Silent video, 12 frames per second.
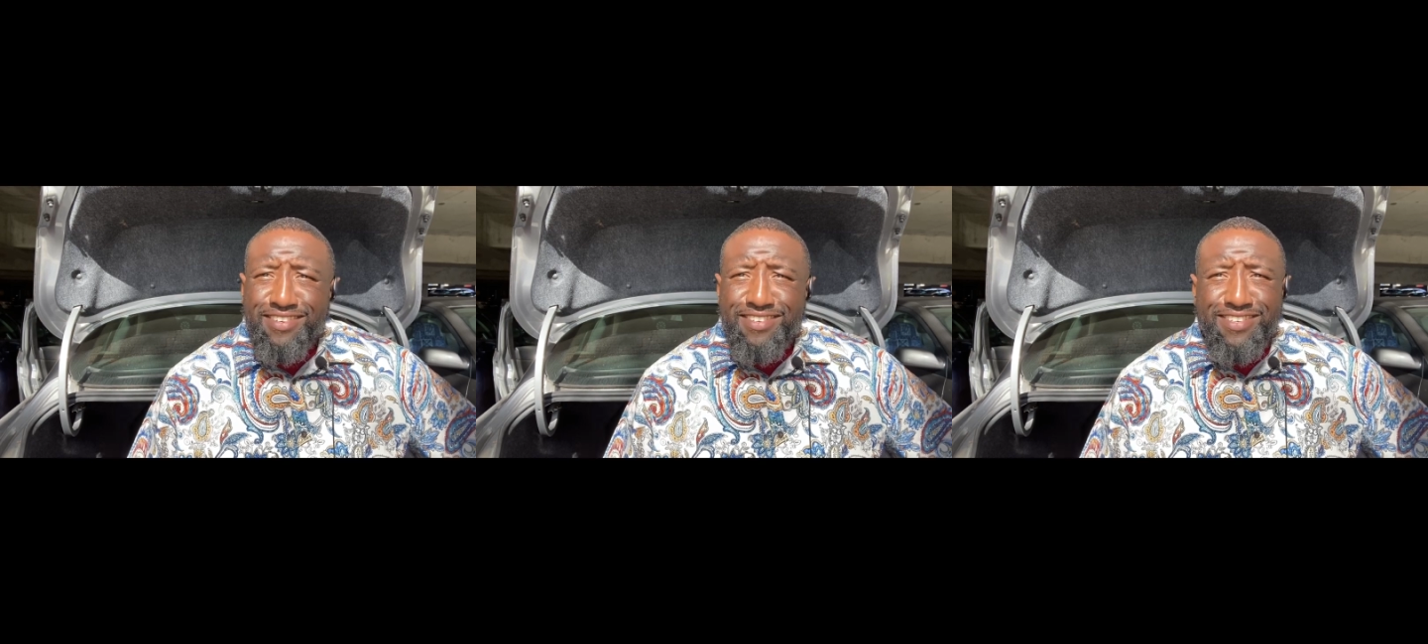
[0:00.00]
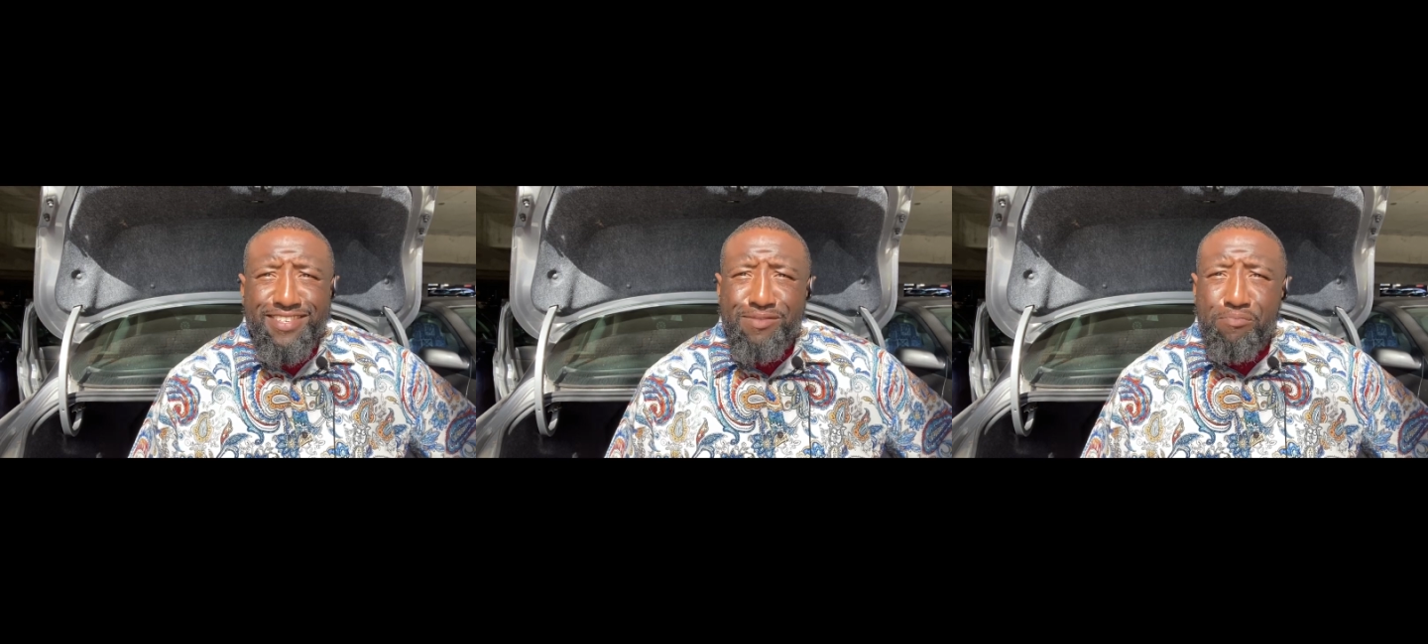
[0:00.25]

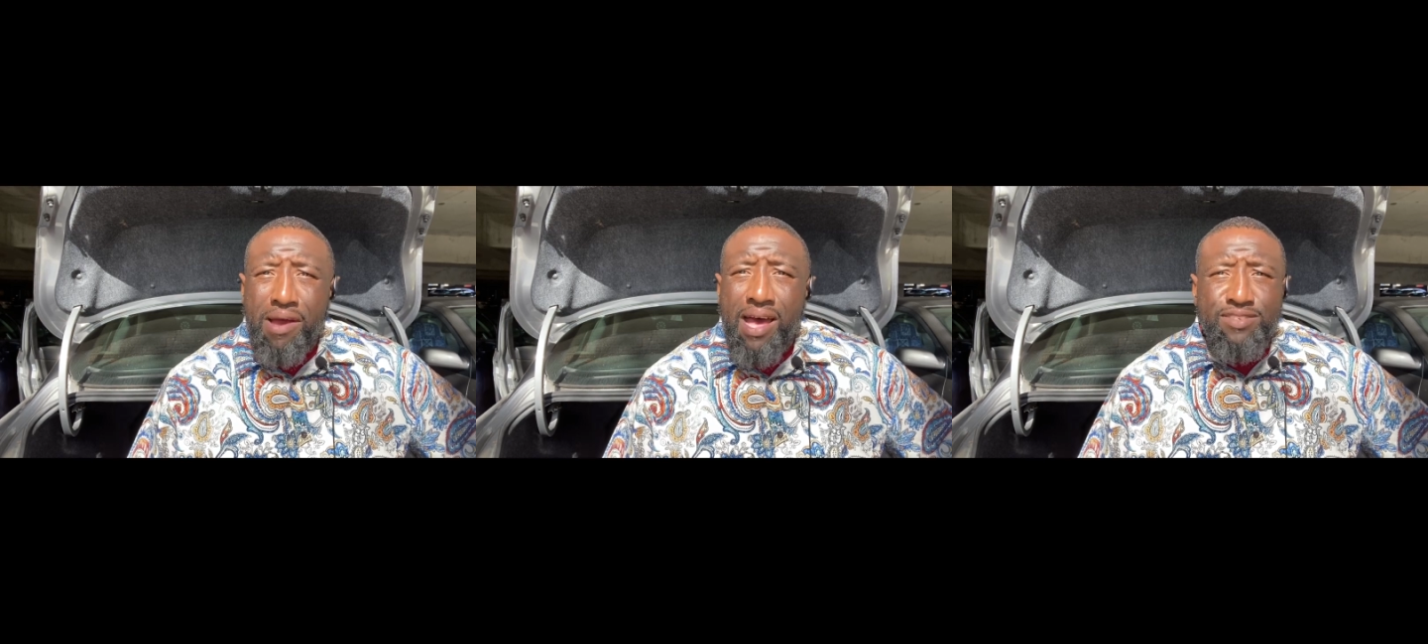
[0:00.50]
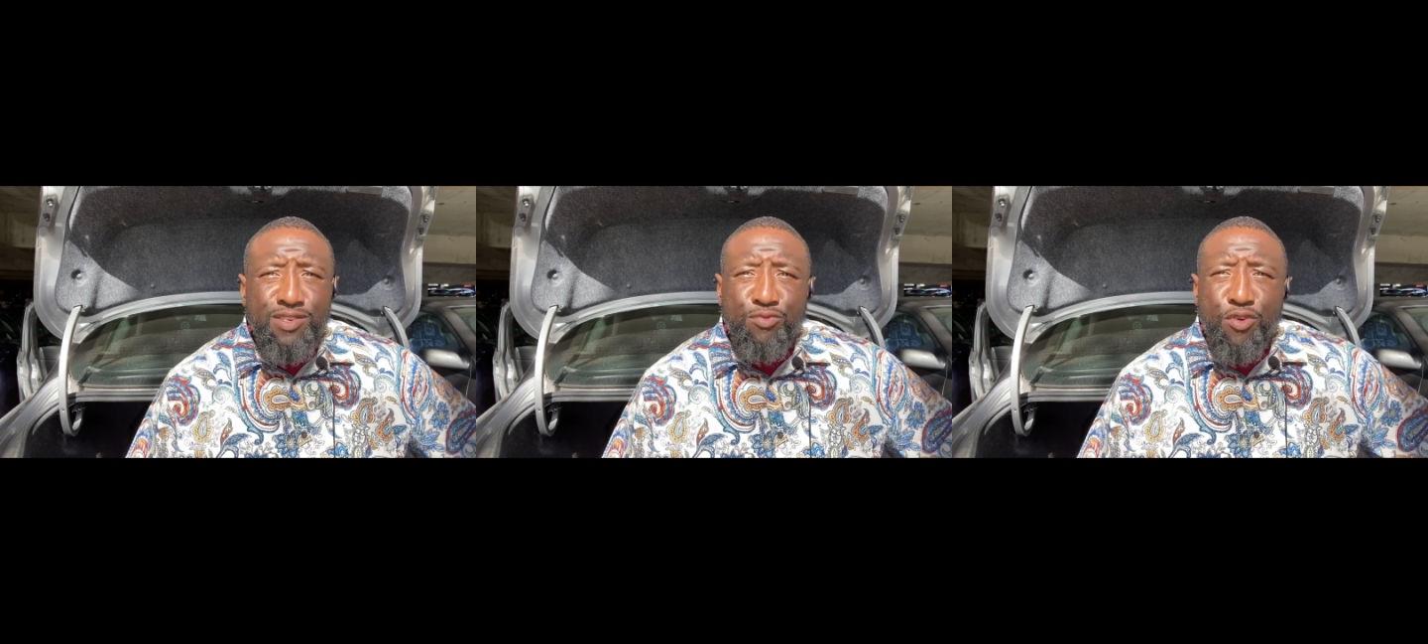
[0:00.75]
Just some
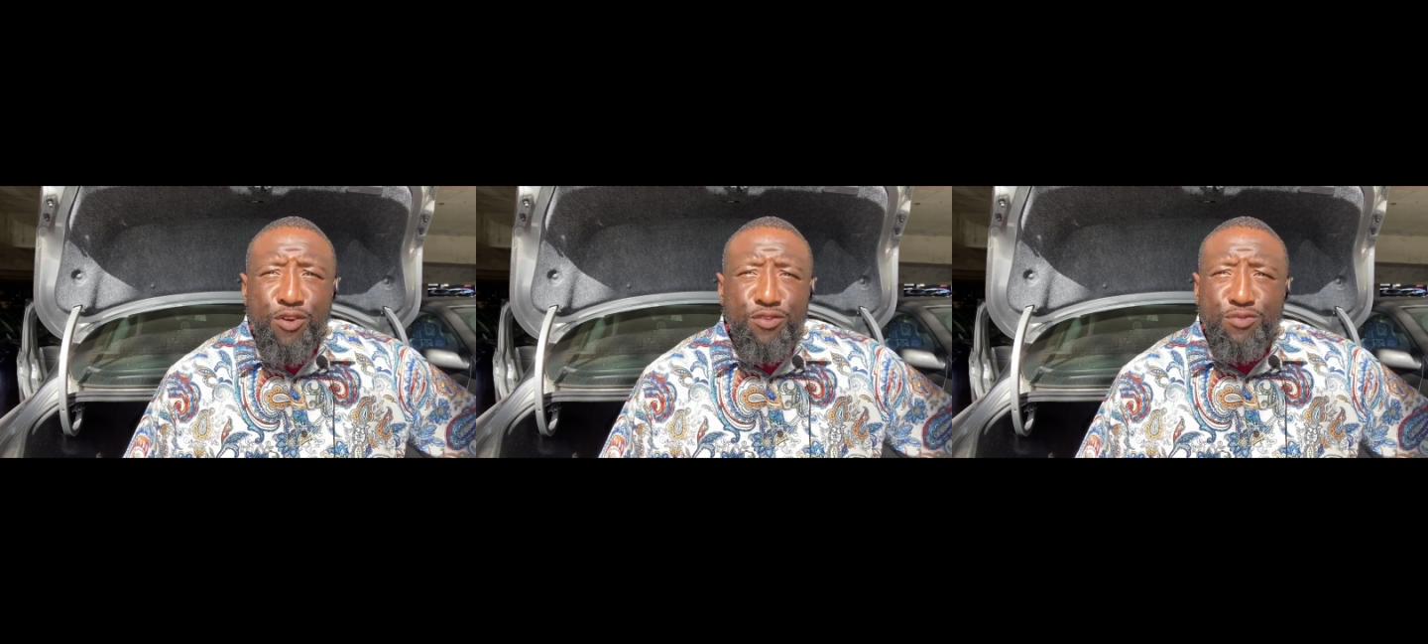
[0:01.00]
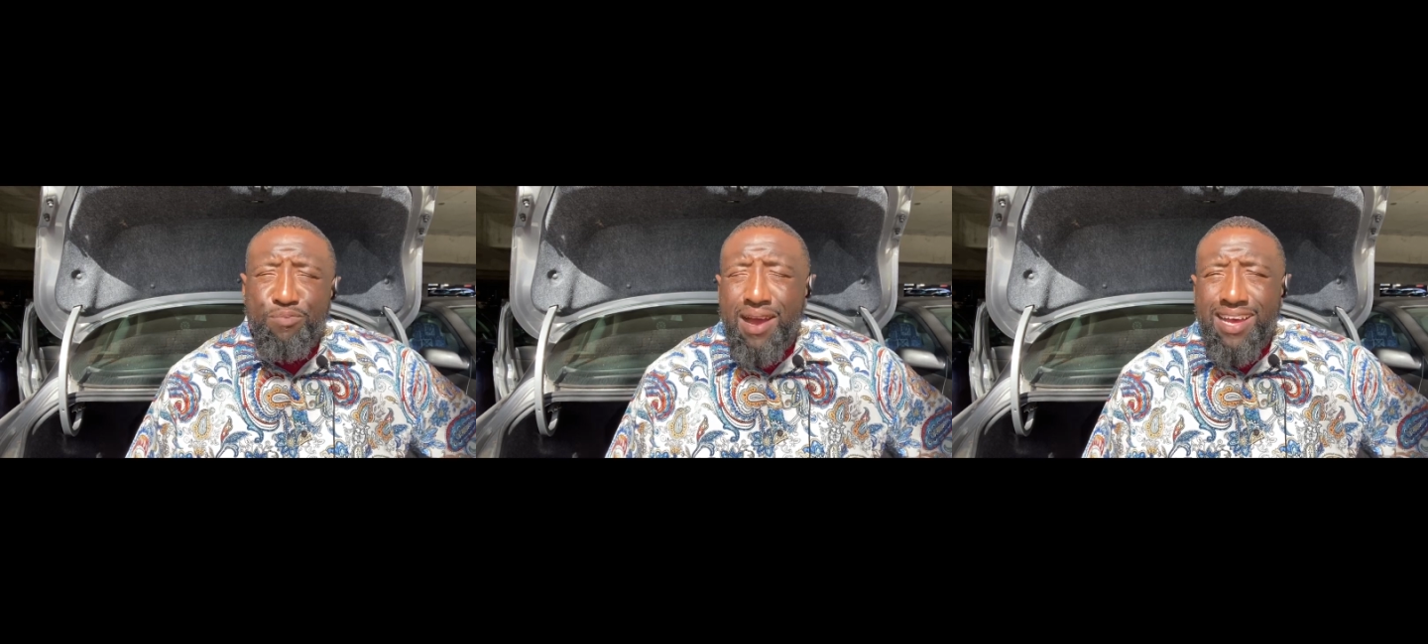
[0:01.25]
positive words,
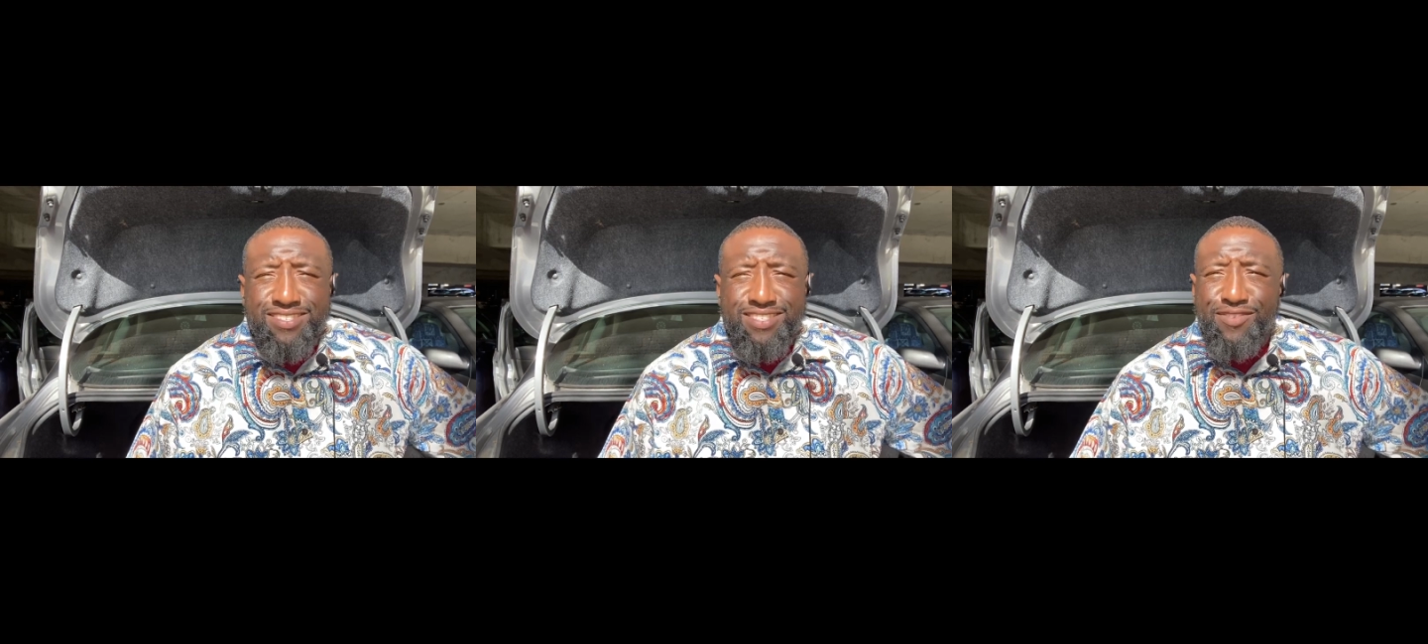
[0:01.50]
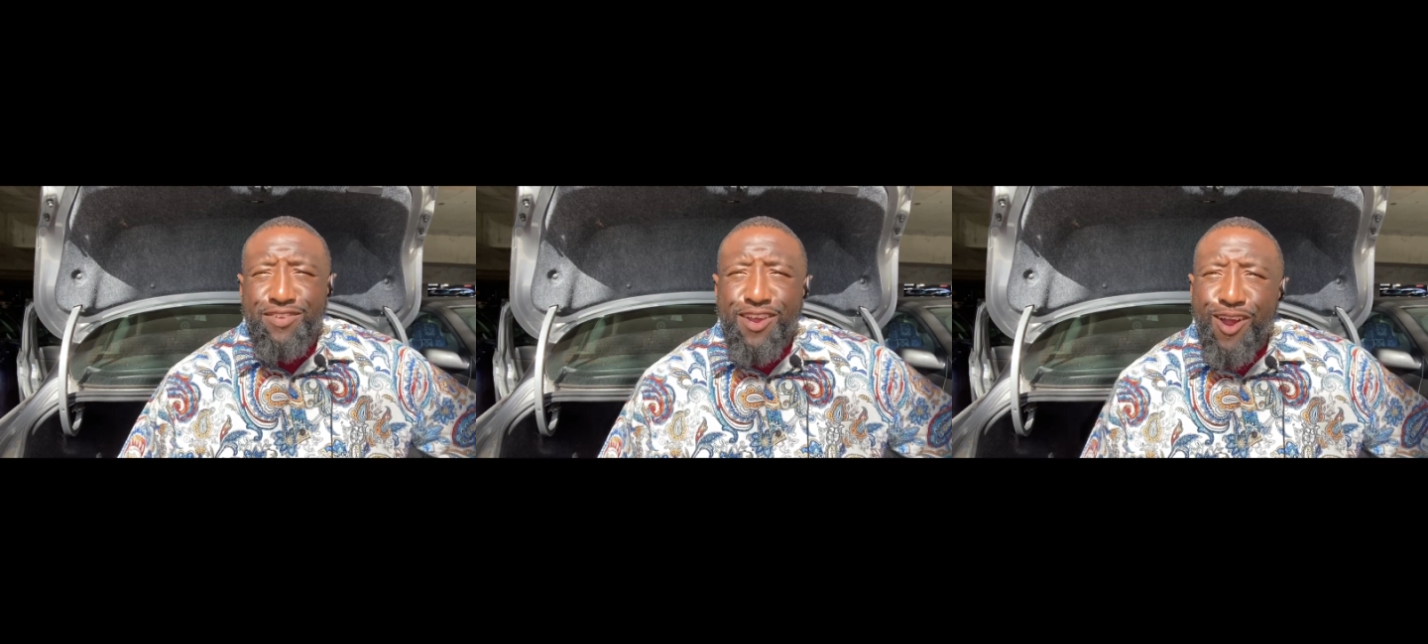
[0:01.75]
some
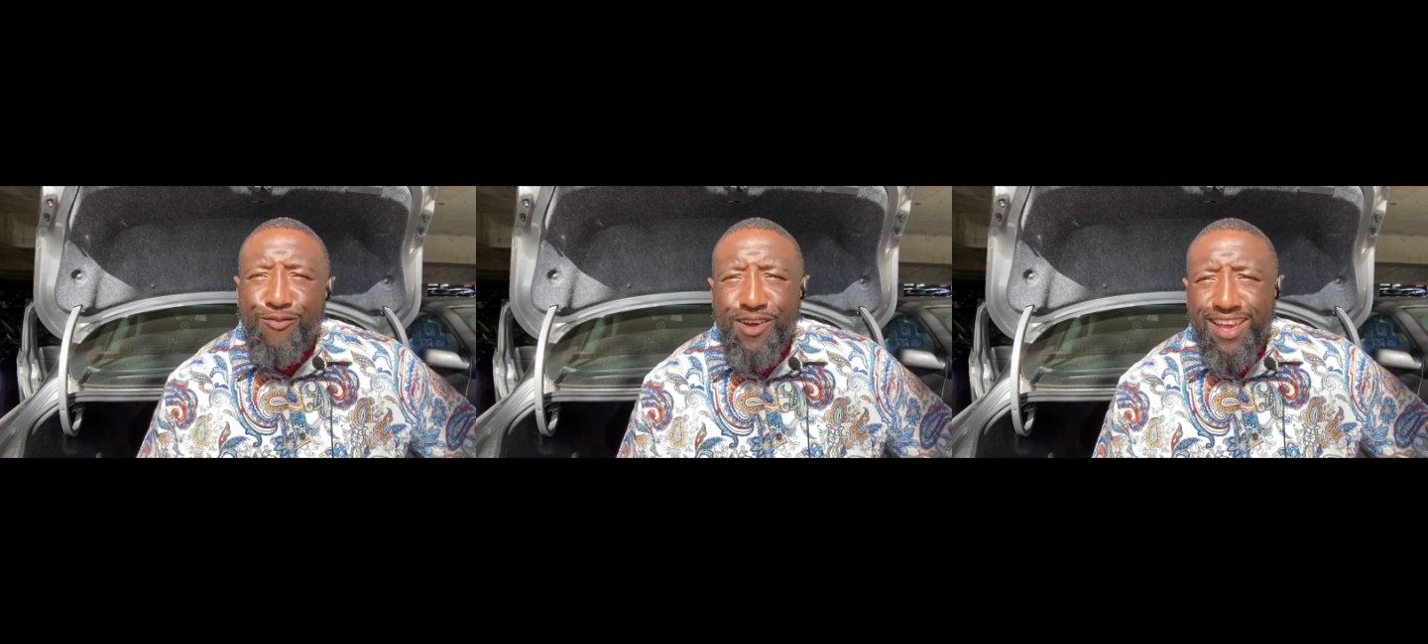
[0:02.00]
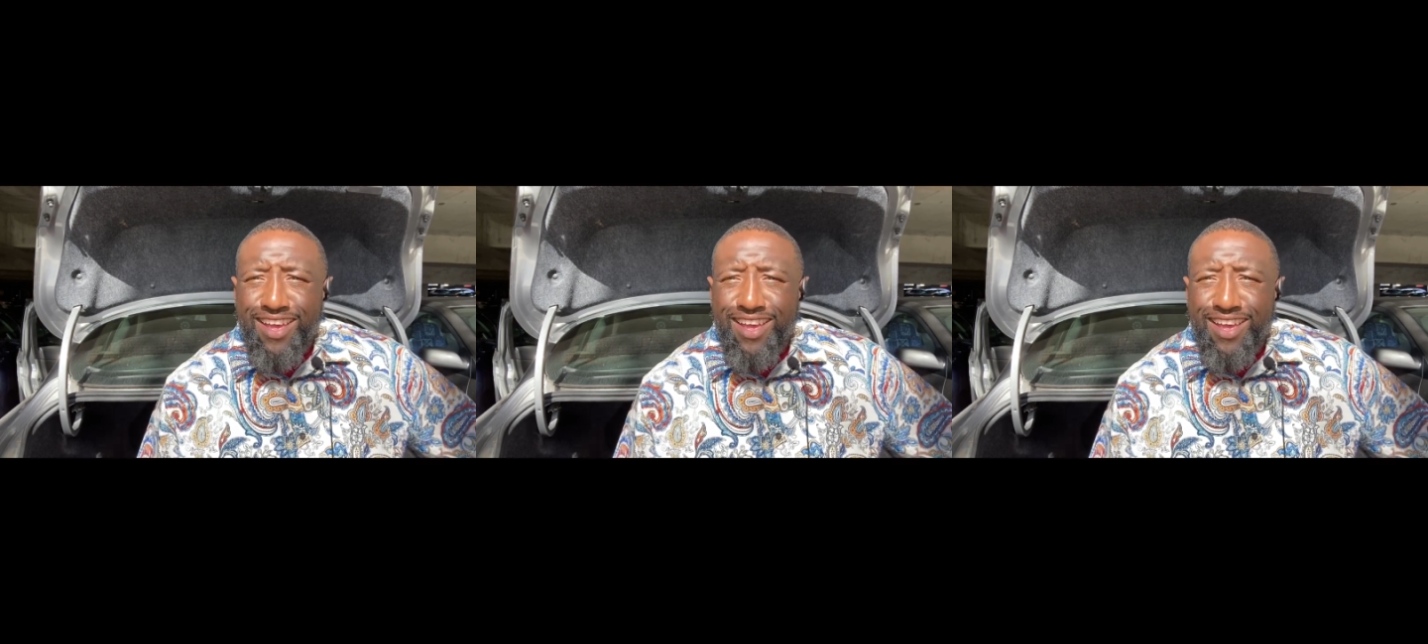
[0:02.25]
positivity our way,